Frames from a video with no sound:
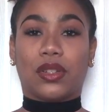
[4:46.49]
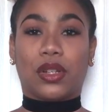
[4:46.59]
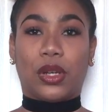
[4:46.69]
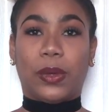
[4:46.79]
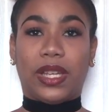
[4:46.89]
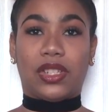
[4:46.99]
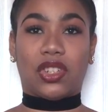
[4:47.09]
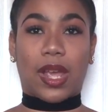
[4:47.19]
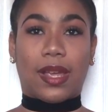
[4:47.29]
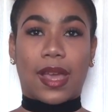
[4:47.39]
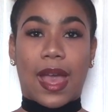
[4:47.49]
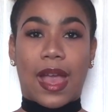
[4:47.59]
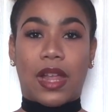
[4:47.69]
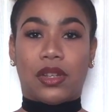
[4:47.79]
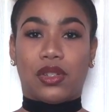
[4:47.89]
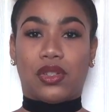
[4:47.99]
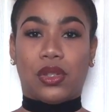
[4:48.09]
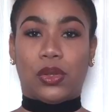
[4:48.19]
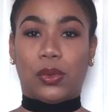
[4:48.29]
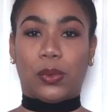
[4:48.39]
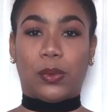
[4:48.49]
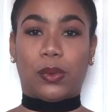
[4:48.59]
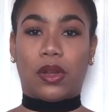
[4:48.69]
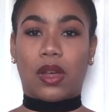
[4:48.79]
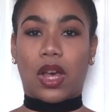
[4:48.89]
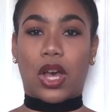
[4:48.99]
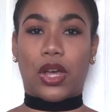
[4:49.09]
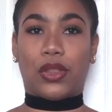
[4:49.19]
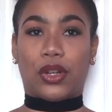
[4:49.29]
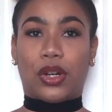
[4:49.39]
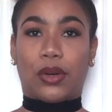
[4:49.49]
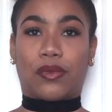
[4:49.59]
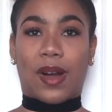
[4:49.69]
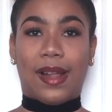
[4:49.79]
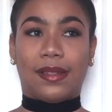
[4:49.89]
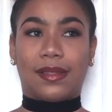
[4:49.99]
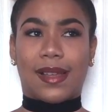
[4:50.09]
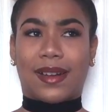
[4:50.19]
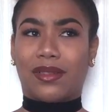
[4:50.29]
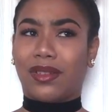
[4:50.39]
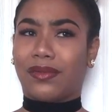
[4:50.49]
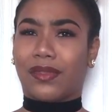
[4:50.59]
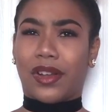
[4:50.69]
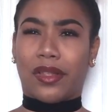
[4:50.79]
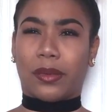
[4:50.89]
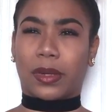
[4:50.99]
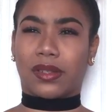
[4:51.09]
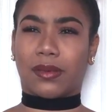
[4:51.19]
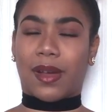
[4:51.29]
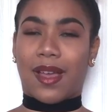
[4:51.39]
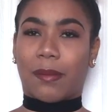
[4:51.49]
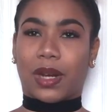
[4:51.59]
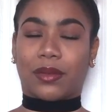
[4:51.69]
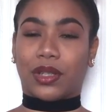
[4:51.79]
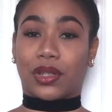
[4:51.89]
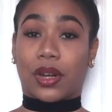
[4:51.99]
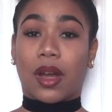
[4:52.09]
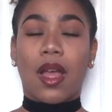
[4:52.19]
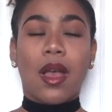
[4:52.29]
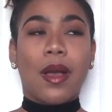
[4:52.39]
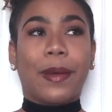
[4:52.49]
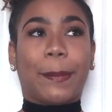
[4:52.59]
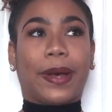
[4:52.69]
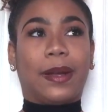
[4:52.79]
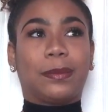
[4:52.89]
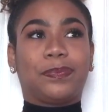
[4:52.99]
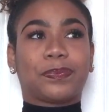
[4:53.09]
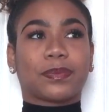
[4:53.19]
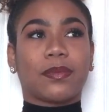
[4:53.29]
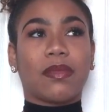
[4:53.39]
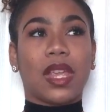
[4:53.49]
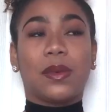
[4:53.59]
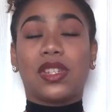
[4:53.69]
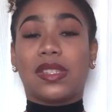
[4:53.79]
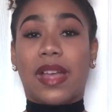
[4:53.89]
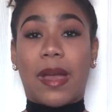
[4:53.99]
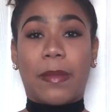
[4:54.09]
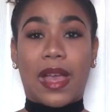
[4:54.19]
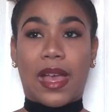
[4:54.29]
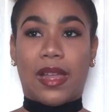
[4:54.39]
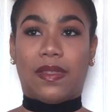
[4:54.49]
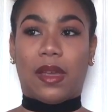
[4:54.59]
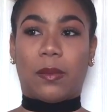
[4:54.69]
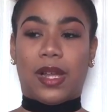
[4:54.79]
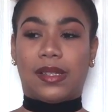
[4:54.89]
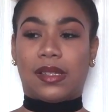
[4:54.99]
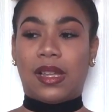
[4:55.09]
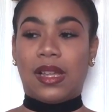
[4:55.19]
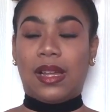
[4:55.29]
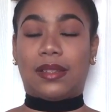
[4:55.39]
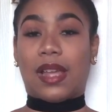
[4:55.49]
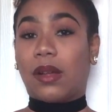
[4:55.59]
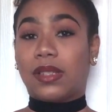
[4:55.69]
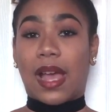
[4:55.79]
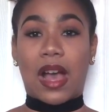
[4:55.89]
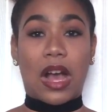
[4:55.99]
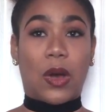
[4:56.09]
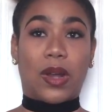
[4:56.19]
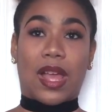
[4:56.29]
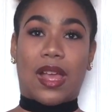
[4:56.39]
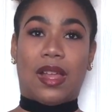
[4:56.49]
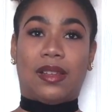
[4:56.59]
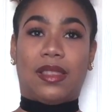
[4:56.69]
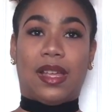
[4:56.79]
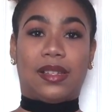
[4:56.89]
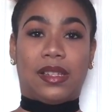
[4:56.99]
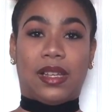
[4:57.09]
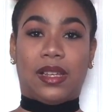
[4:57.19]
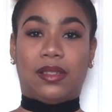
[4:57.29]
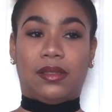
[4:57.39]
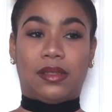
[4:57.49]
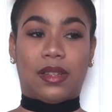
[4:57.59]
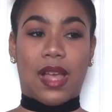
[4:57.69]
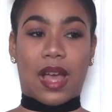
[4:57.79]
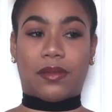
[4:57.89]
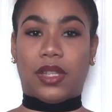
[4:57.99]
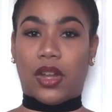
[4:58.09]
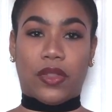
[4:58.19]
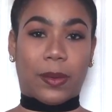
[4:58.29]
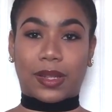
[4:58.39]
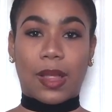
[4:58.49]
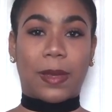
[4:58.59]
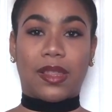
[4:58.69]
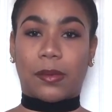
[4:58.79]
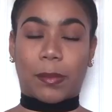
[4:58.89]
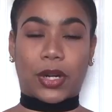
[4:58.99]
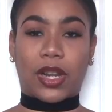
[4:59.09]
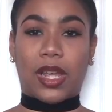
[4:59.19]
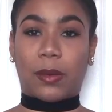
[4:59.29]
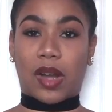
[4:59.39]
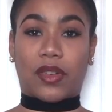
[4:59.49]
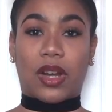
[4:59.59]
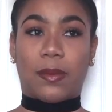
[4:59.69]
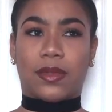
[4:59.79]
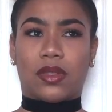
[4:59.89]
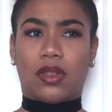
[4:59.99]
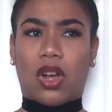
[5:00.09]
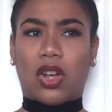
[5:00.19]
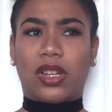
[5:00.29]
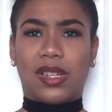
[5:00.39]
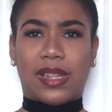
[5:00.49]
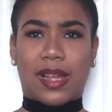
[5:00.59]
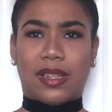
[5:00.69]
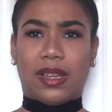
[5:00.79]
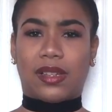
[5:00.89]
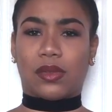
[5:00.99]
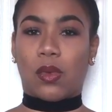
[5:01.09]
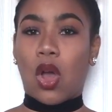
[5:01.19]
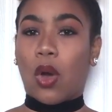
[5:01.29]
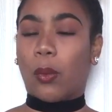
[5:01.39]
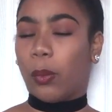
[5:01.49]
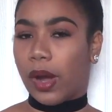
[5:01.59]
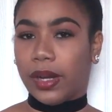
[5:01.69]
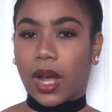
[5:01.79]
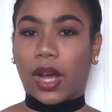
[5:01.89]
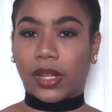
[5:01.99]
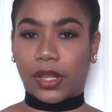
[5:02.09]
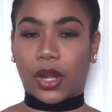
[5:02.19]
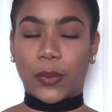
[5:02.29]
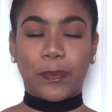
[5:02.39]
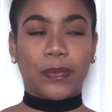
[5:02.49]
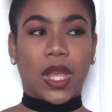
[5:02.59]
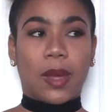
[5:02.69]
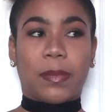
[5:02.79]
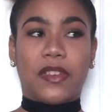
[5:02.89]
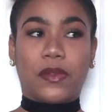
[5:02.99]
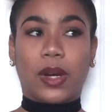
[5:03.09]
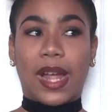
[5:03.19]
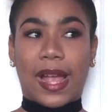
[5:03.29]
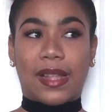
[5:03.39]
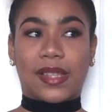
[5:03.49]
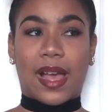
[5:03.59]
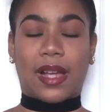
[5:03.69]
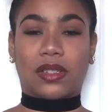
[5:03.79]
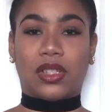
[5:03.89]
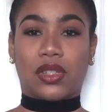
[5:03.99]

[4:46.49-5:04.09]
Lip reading: Chloe, Jake, and two other friends. I don't know if another person went. I'm not really sure. But it was just them, and they went downtown and they did I don't really know. They went clubbing, they went partying, whatever. It was all good and dandy because why not, you know? Beforehand, I actually